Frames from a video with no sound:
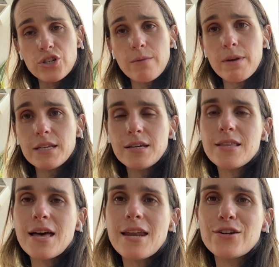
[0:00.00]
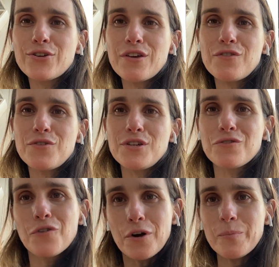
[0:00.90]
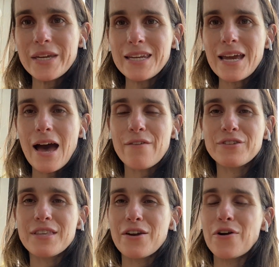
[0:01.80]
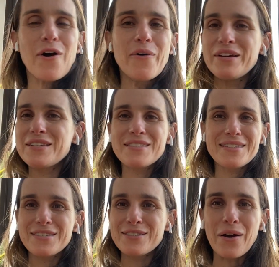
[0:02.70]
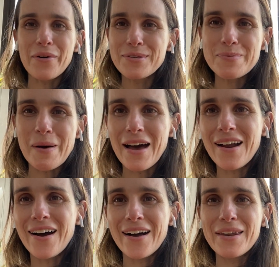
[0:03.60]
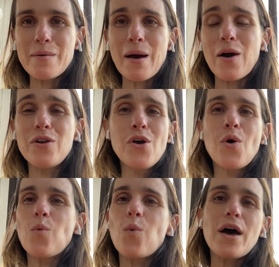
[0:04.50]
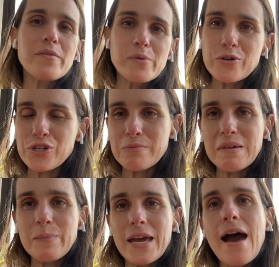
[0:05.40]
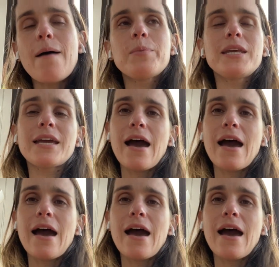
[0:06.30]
And based on that, it'll give you these 4 PDFs that are always so spot on about what emotion might be happening,